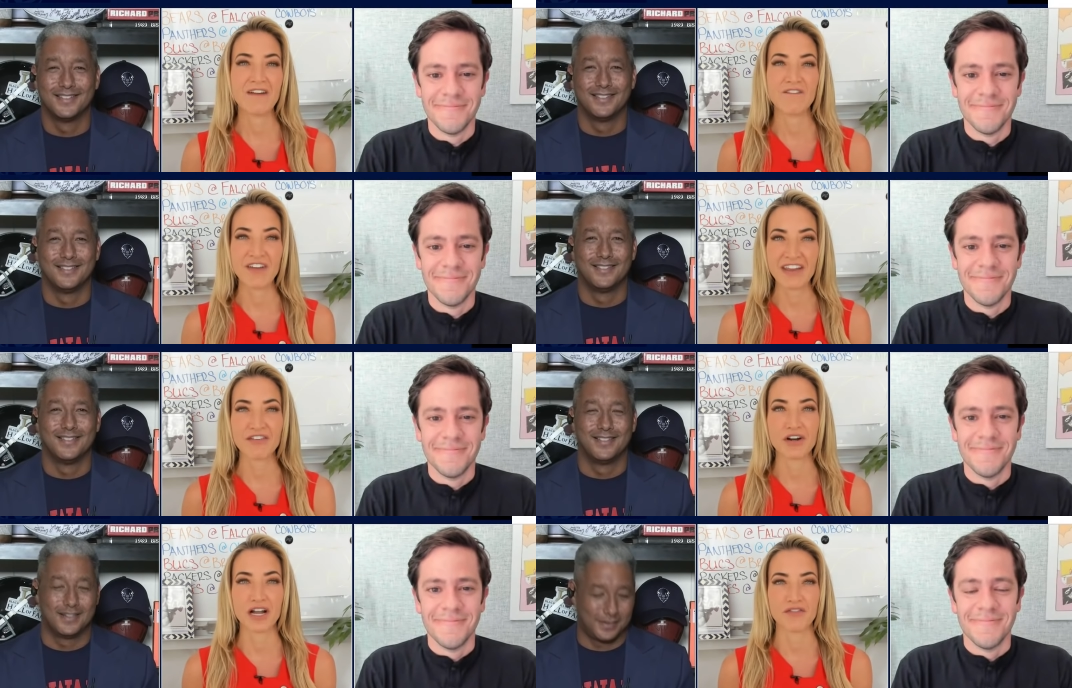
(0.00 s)
Speaker 1: in
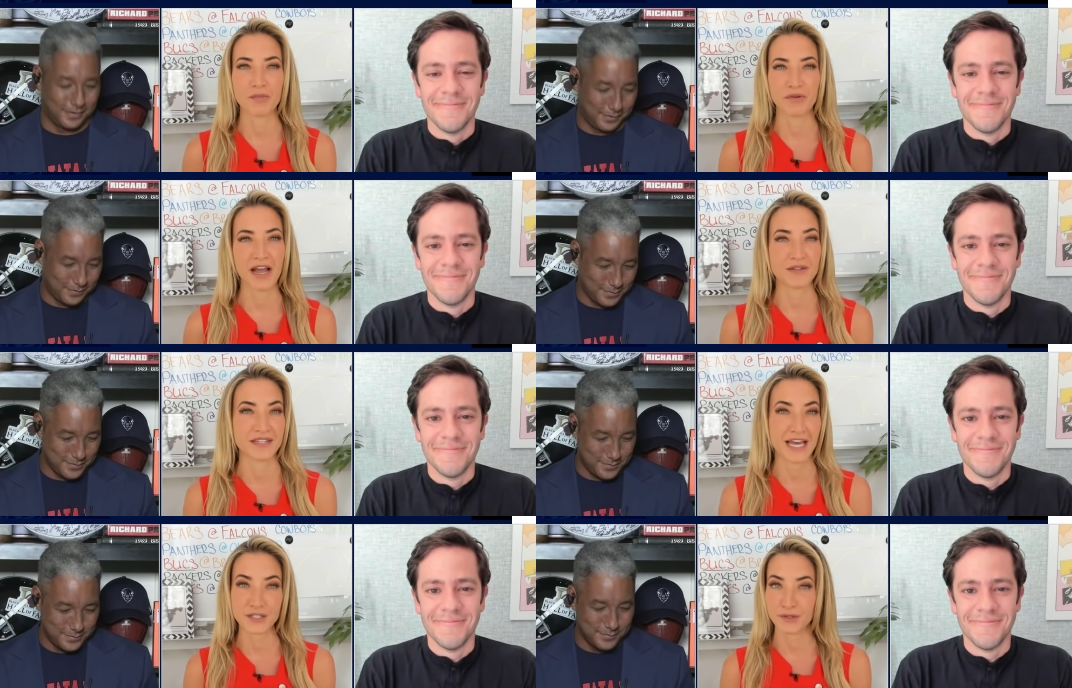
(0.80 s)
favor of the
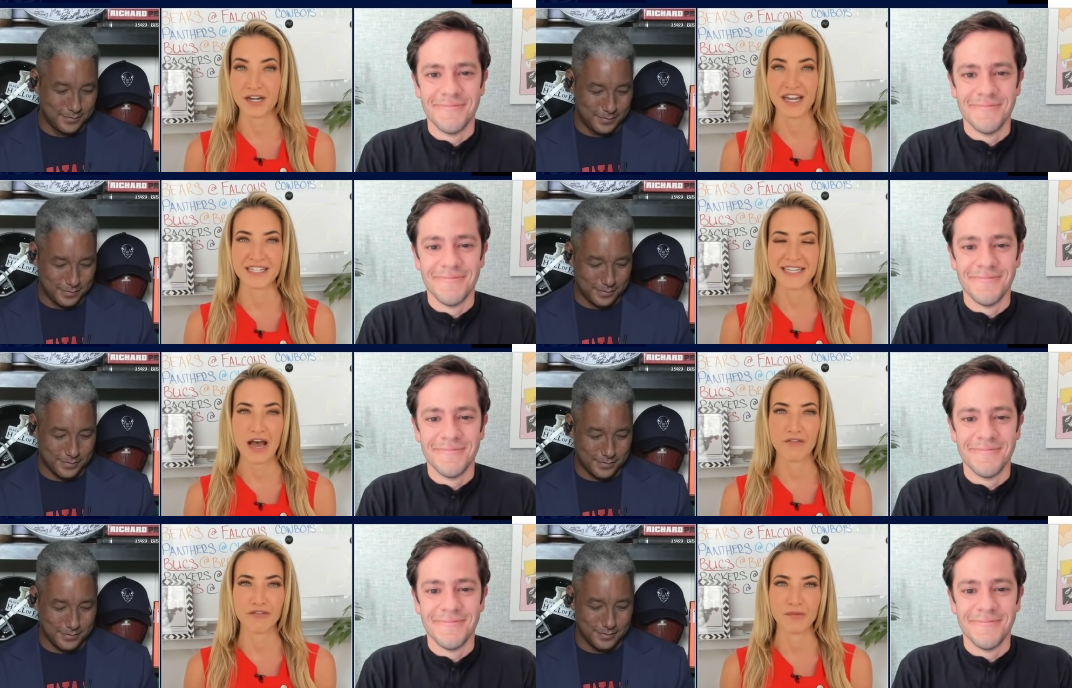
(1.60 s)
Browns. That's where it nets
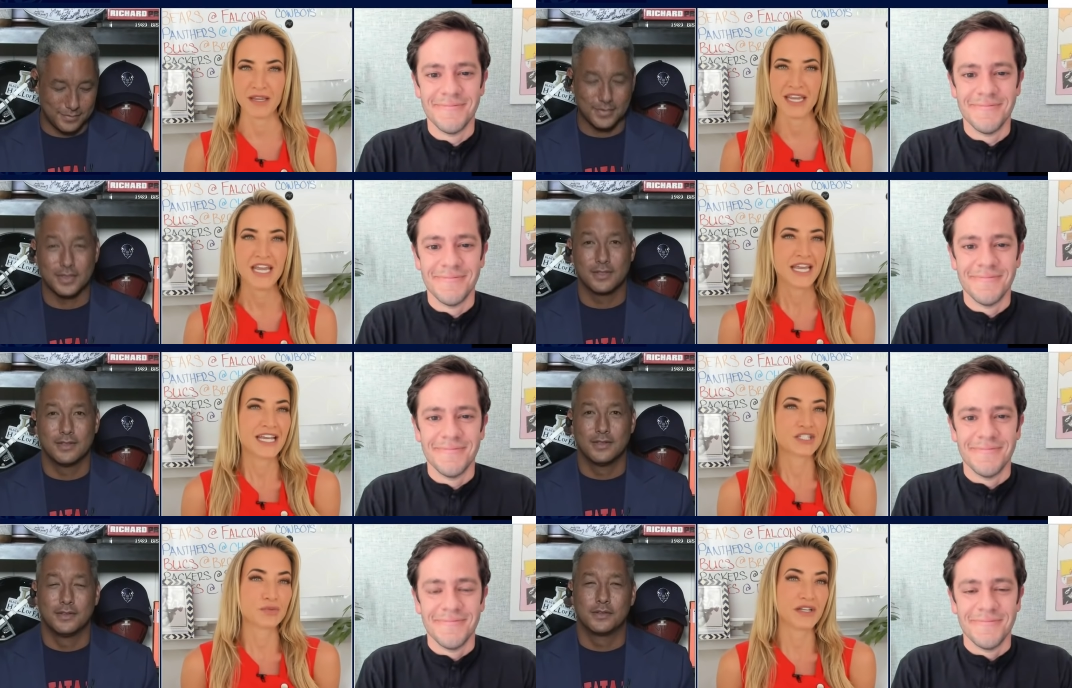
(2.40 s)
out for me.
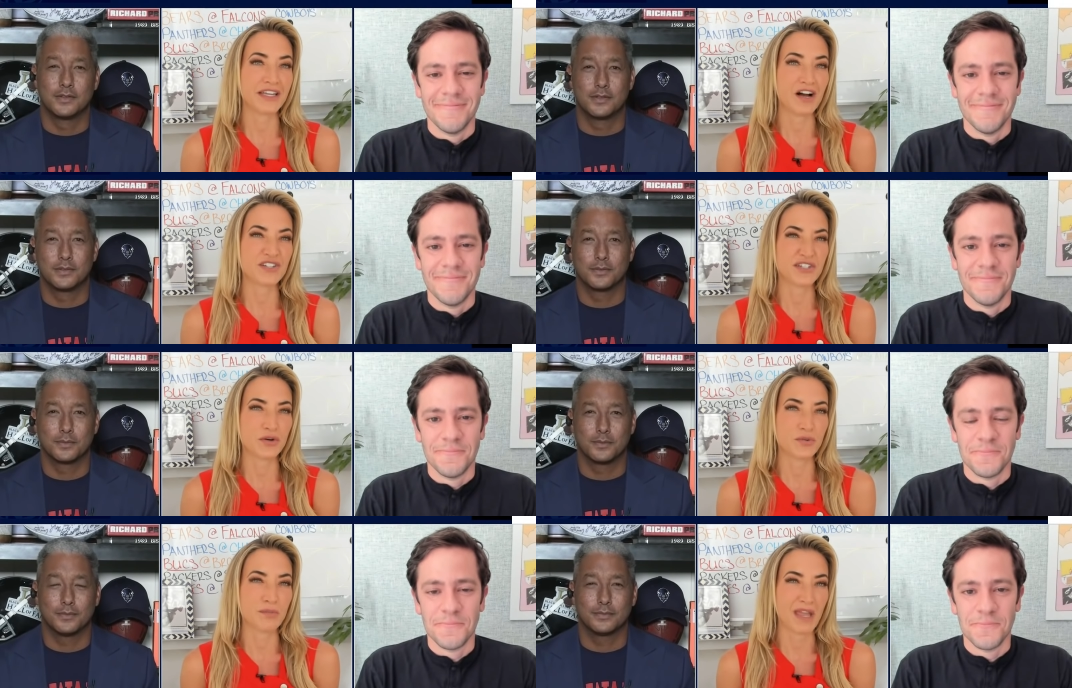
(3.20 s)
It's really
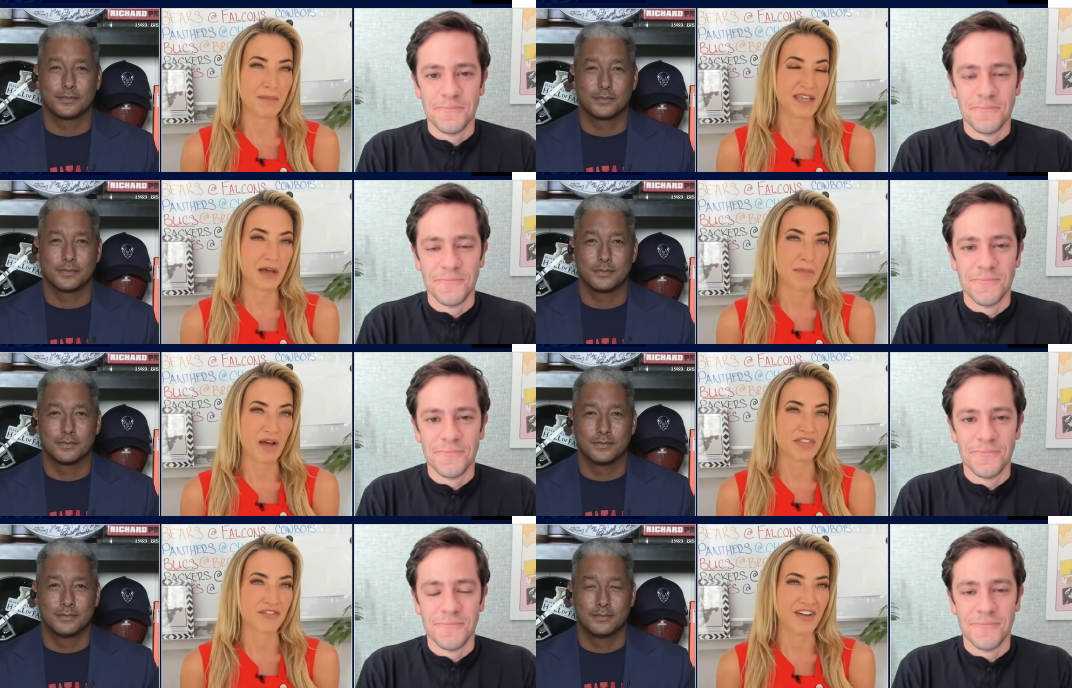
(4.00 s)
also maybe
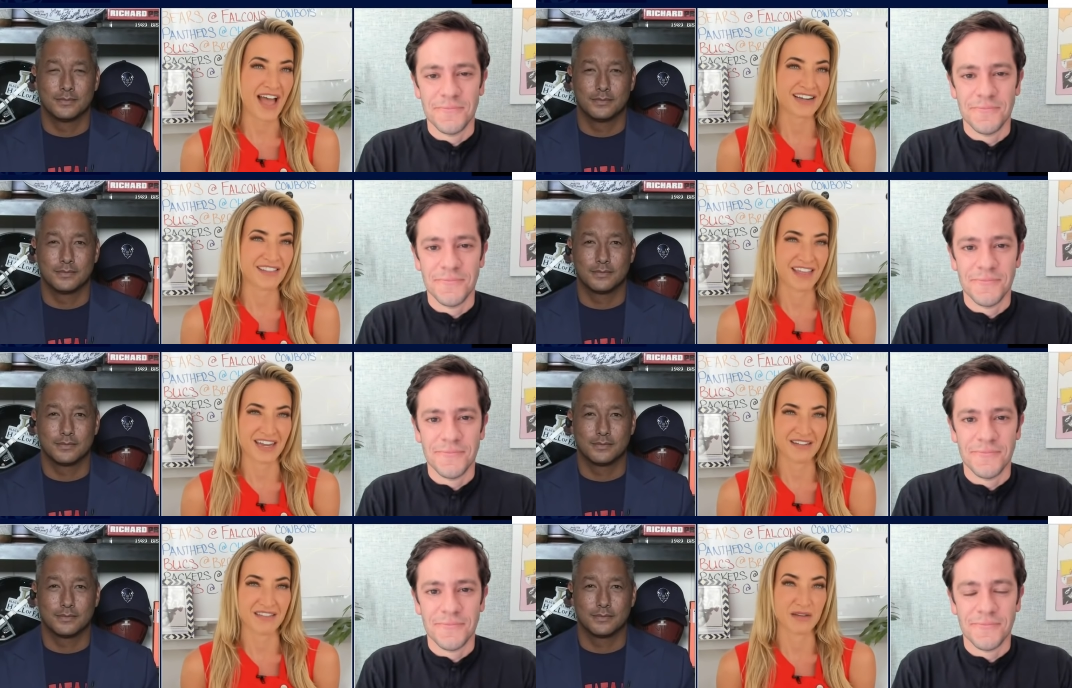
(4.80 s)
about the fact
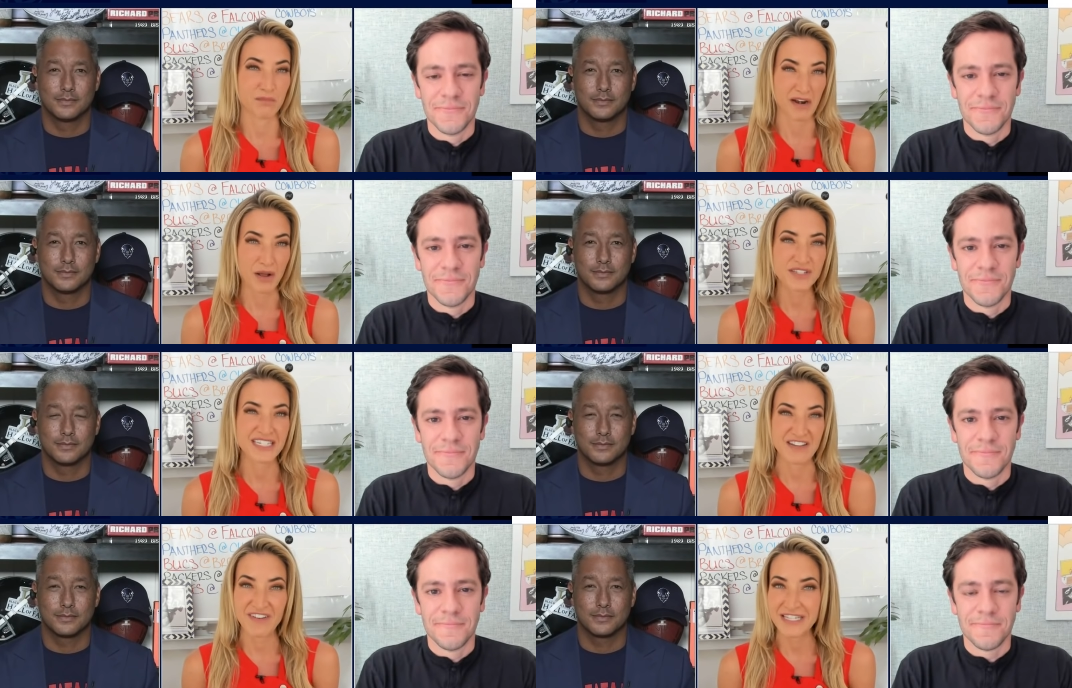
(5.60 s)
that the
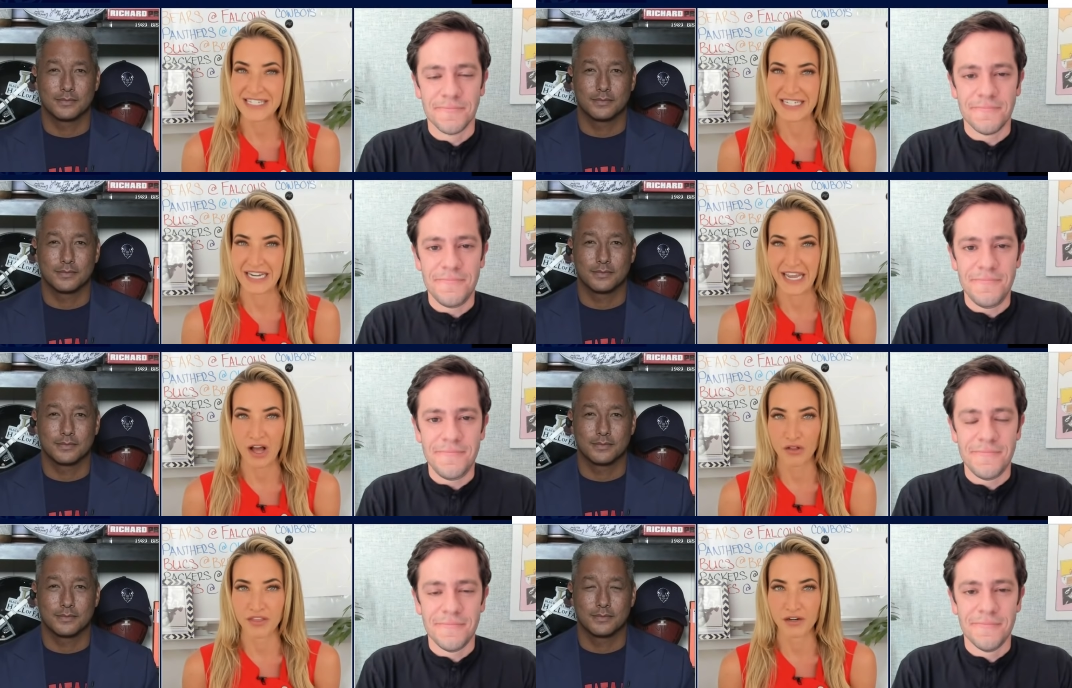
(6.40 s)
Browns defense is getting
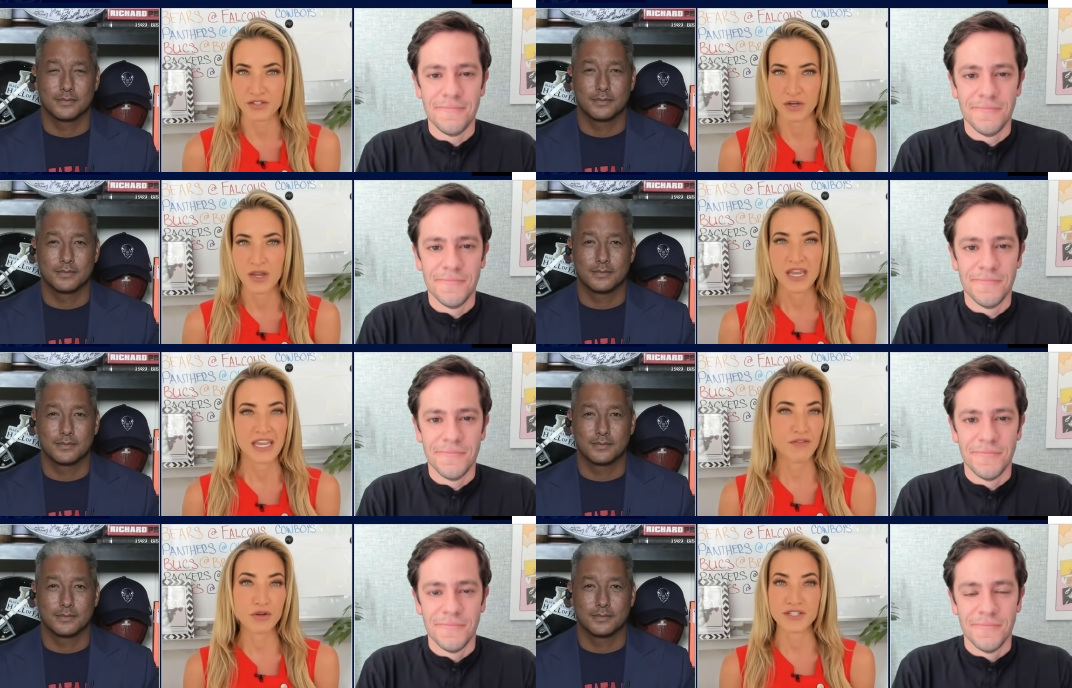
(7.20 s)
healthier. So
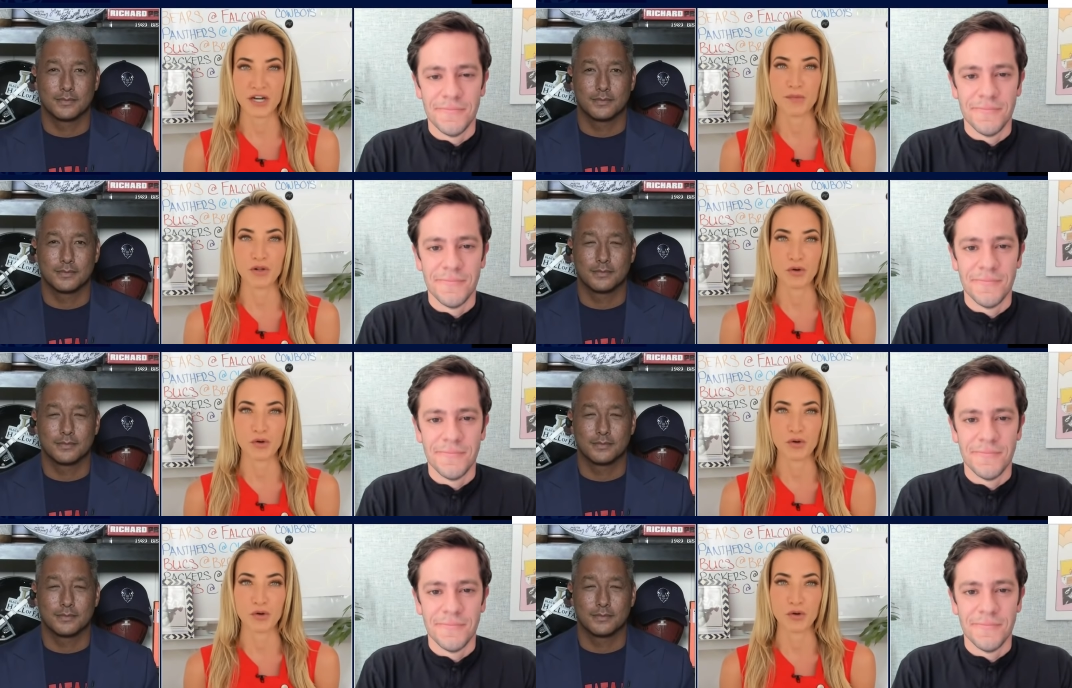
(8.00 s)
even though Terry